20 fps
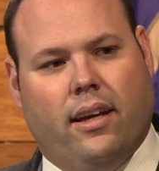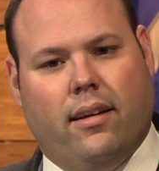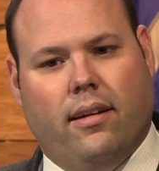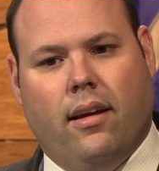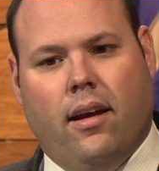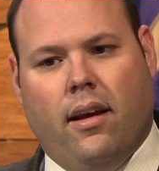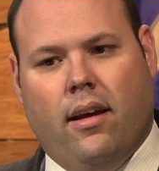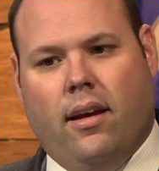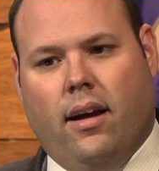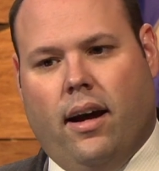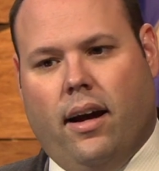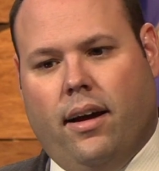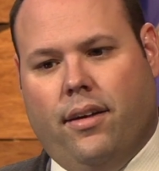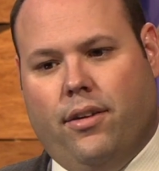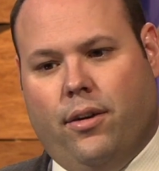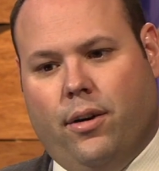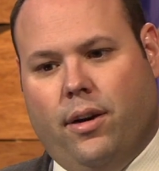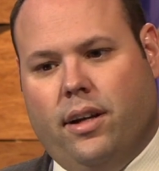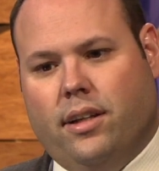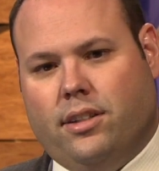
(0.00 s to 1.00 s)
And uh,
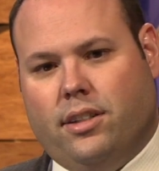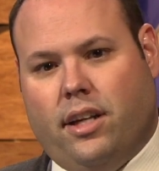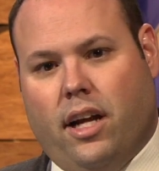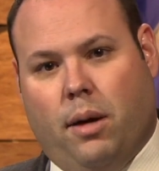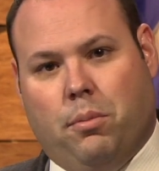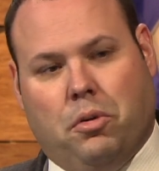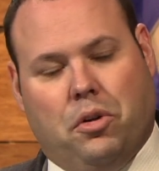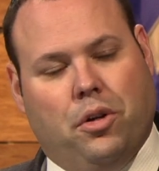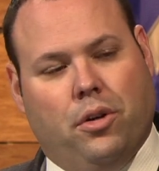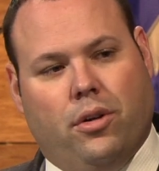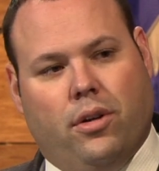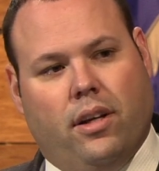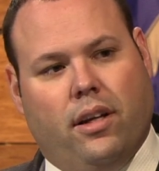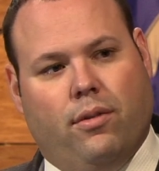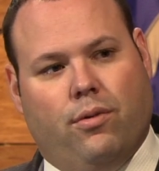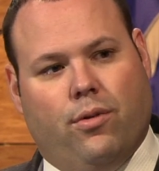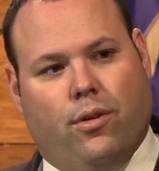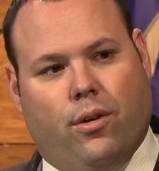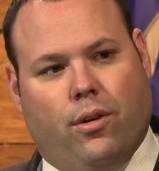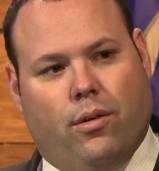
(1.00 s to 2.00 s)
there is an opportunity
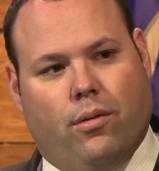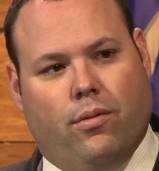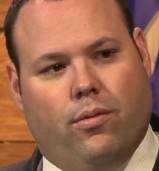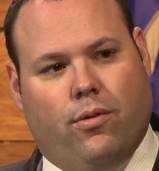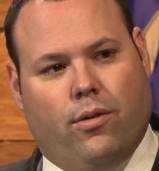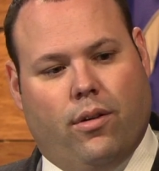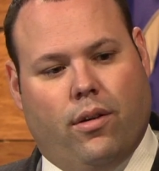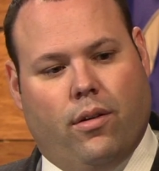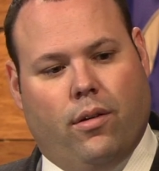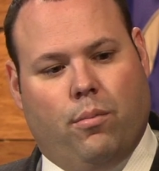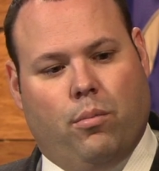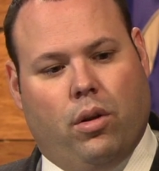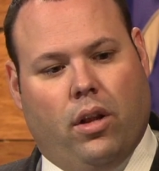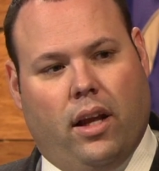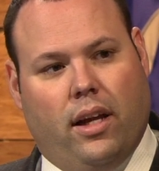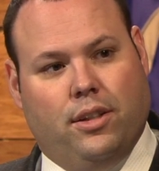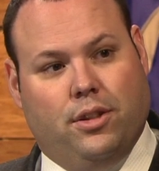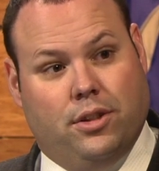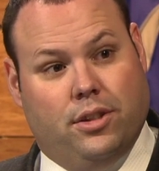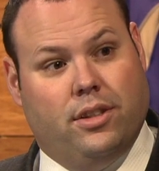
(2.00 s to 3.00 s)
for, for
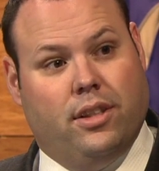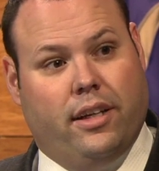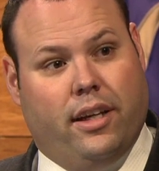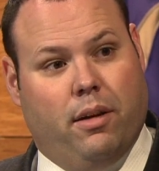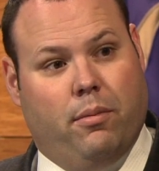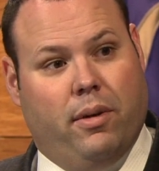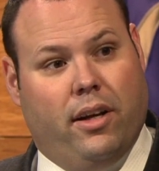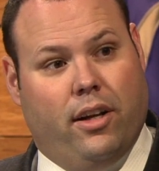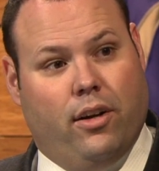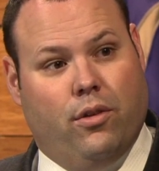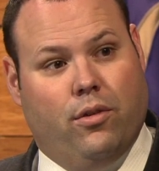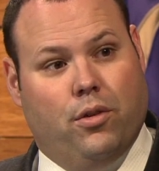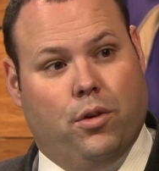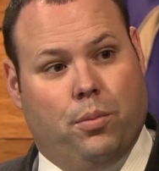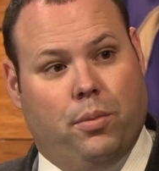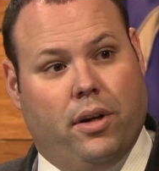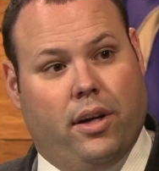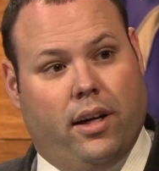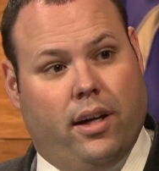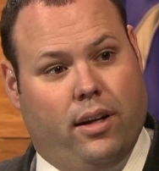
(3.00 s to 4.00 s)
pledges to come in over a
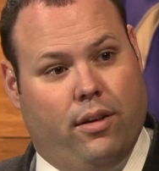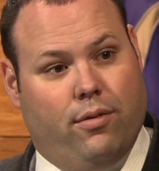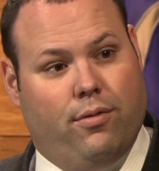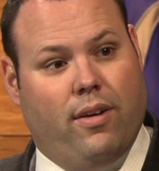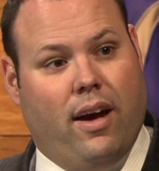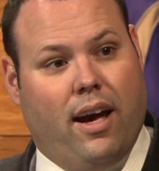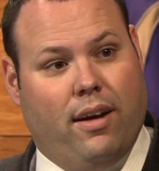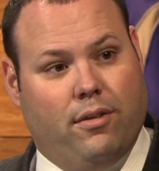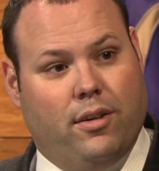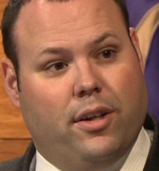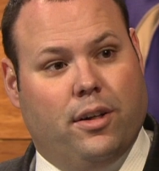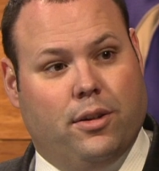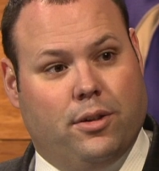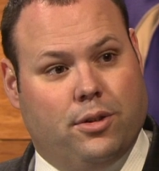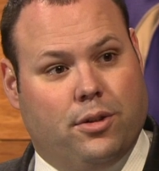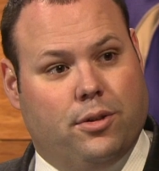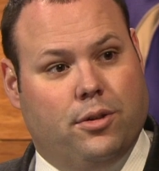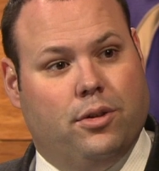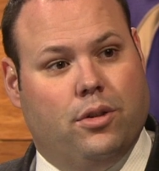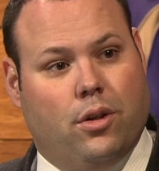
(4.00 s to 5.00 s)
period of five
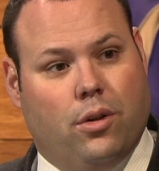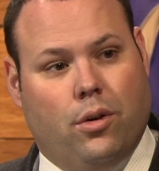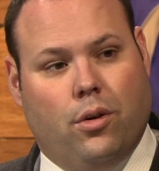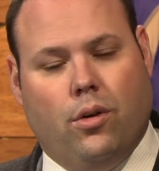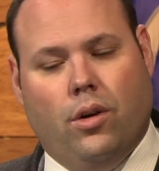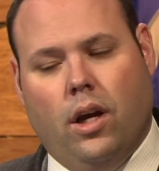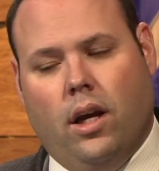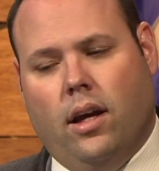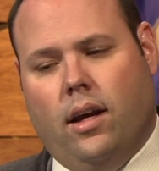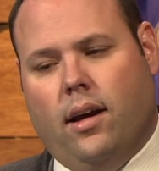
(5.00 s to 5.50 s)
years or so.